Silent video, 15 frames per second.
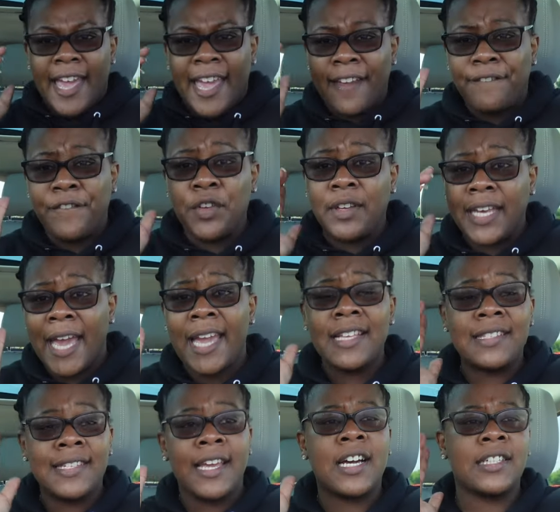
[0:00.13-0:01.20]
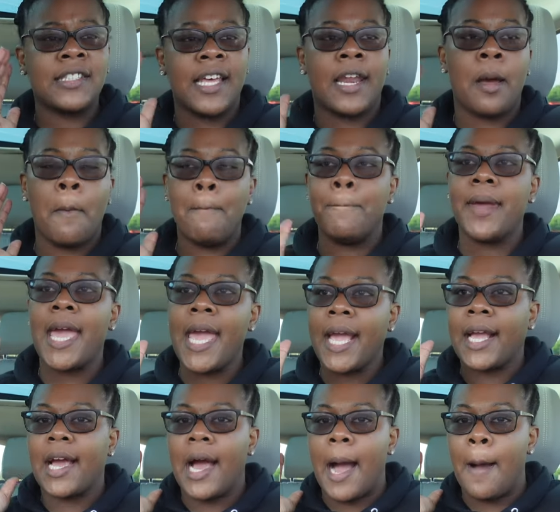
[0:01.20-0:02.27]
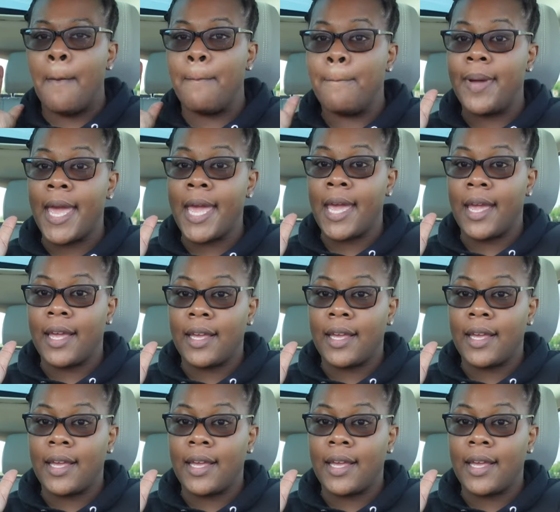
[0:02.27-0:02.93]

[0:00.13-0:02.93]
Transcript: If you can't tell that I'm back, I'm back.